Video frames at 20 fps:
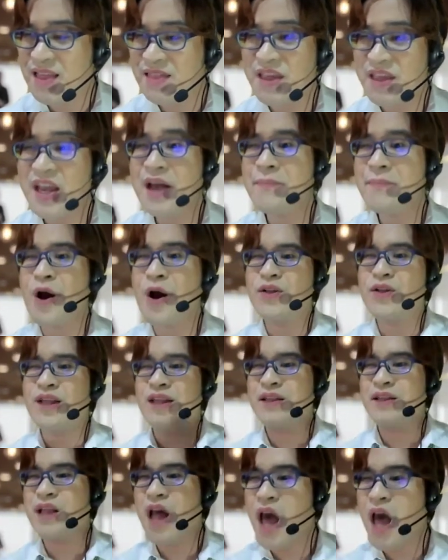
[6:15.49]
Think about
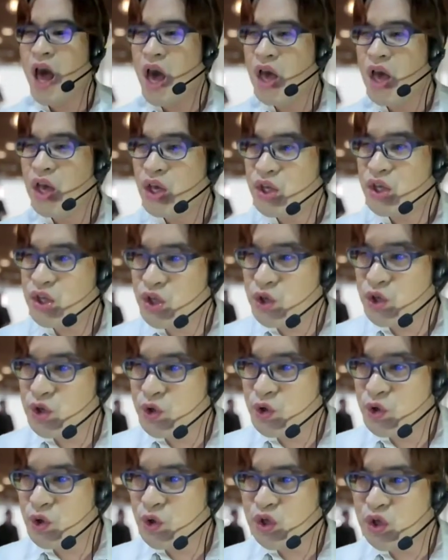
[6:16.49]
it.
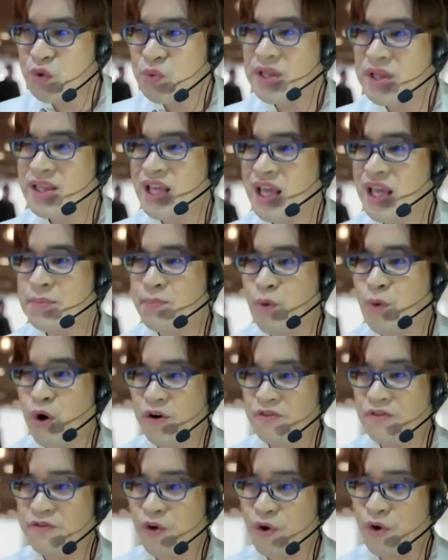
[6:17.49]
You would need
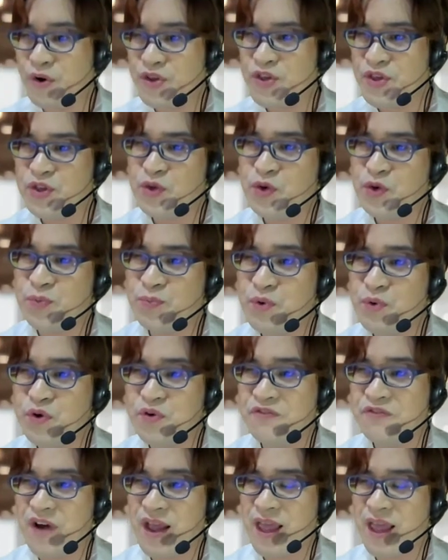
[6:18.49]
more force to move